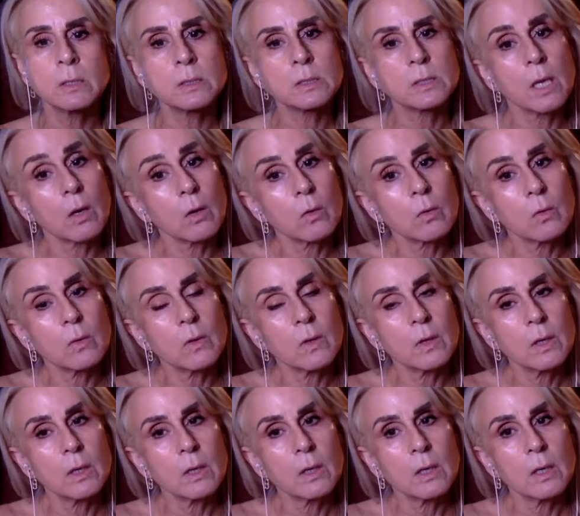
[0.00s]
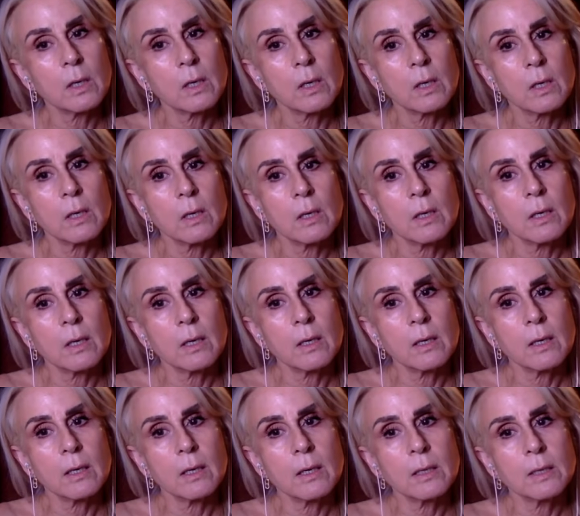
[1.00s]
So,
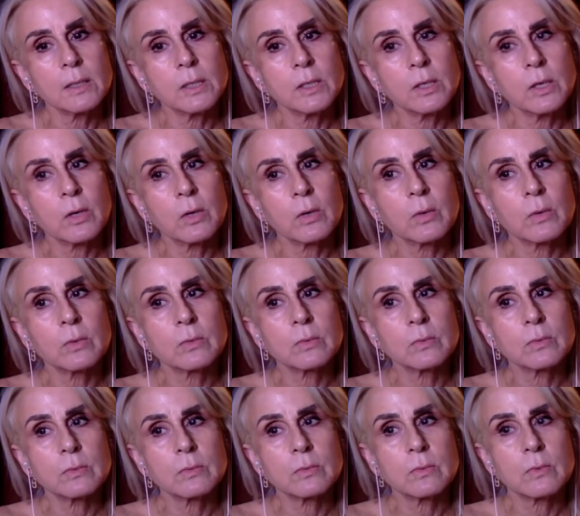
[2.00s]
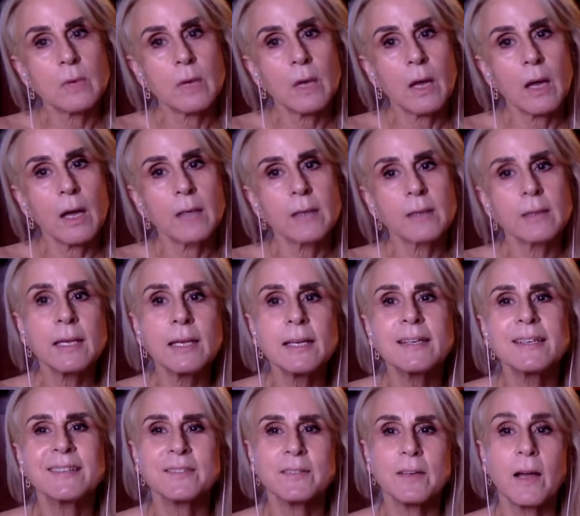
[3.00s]
you know, I
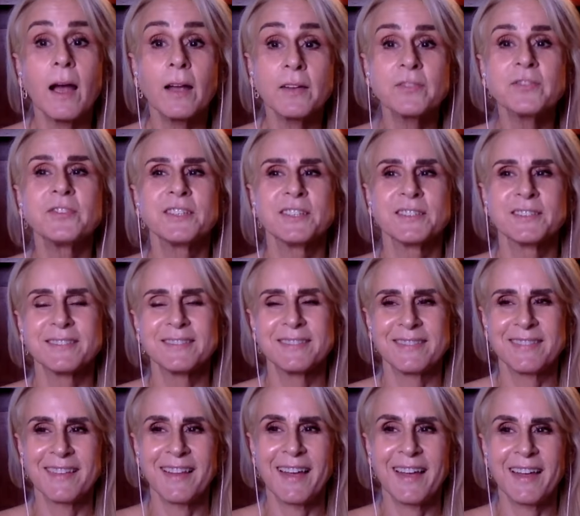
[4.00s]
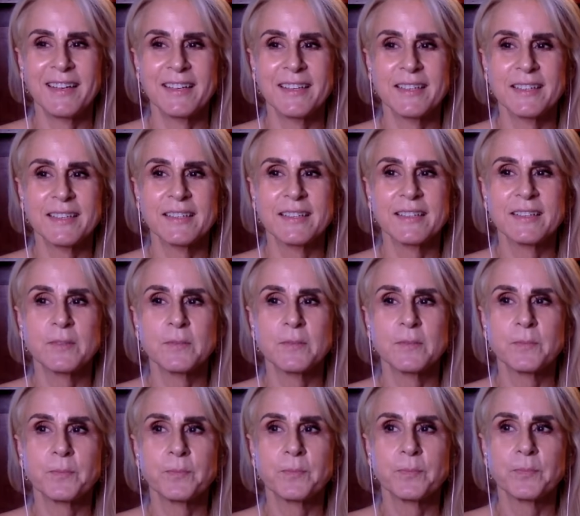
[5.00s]
feel like
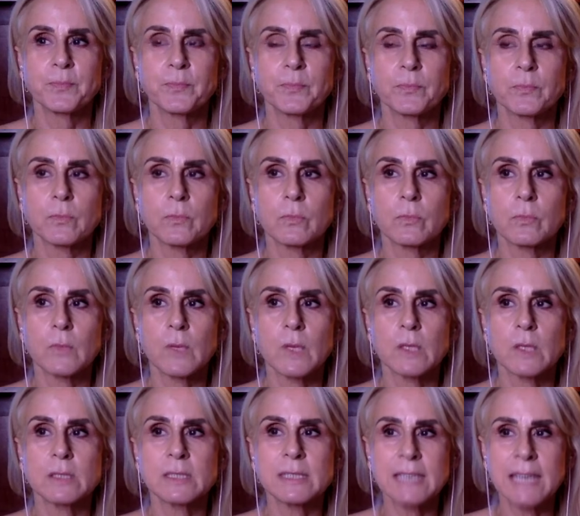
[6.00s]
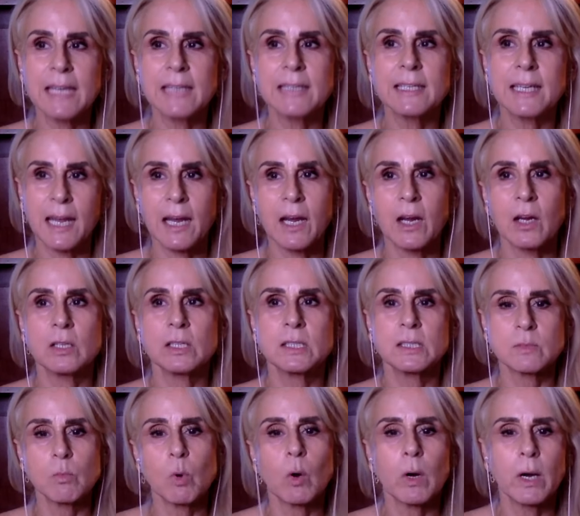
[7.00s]
skincare
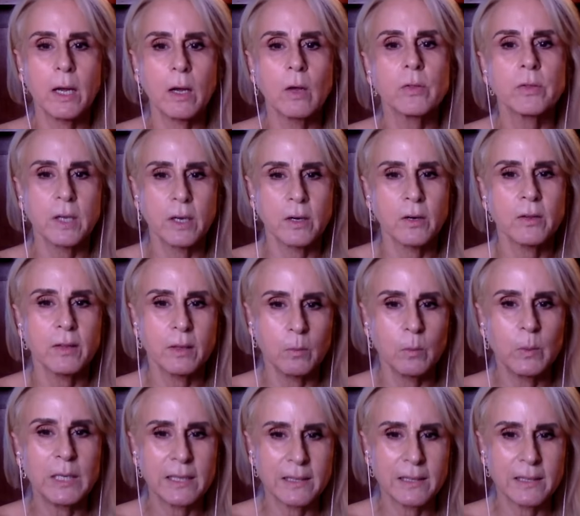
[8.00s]
is more healthcare than we